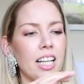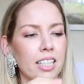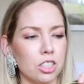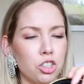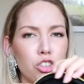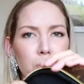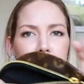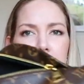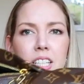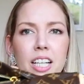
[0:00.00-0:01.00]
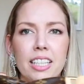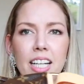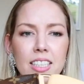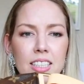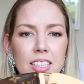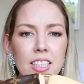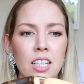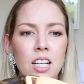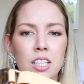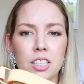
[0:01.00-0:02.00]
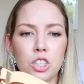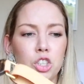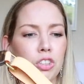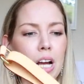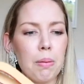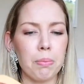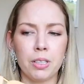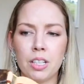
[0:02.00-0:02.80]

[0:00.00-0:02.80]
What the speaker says: like distributed against the strap.